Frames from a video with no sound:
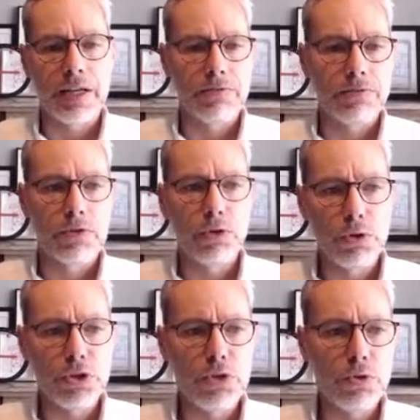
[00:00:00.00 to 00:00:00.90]
I've
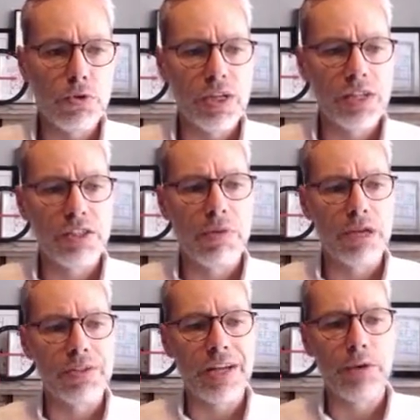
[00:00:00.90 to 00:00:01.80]
told you, it's
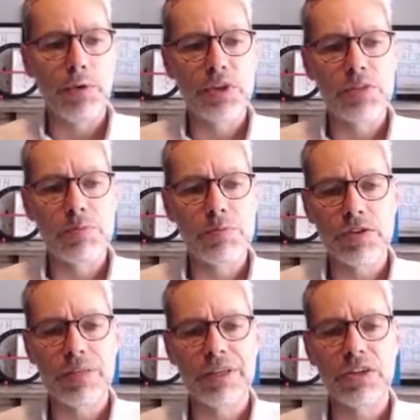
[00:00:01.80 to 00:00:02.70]
about narrowing the
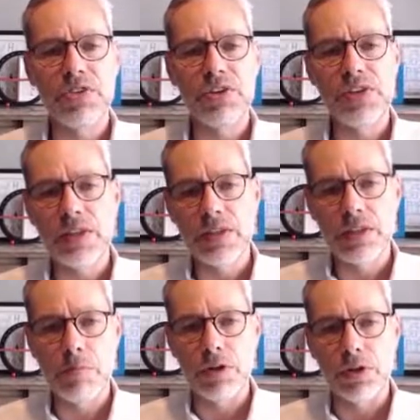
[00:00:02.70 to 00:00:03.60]
spectrum and decreasing the
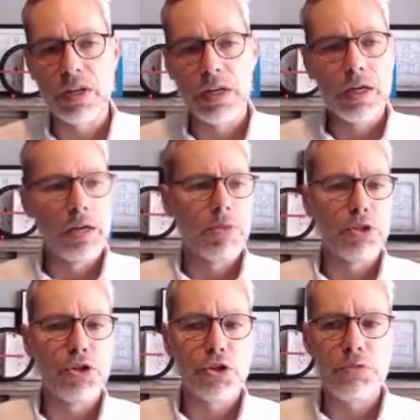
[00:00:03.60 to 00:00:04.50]
number, but
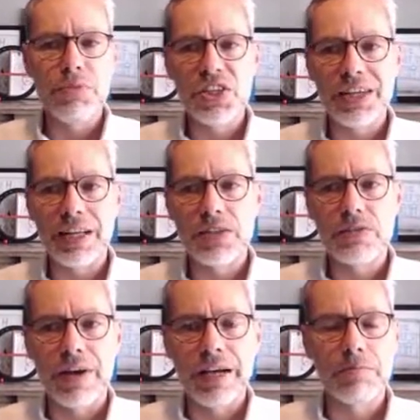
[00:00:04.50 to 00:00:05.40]
you shouldn't be
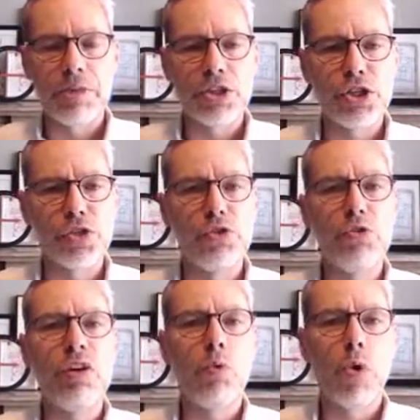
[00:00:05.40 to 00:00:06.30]
satisfied by just
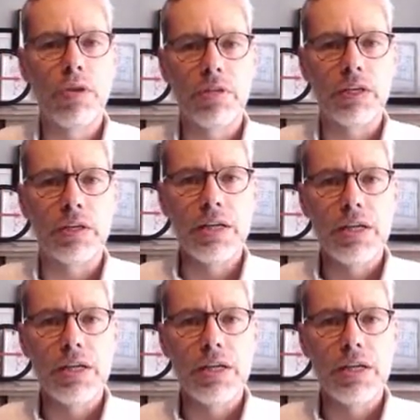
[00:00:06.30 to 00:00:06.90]
doing one thing.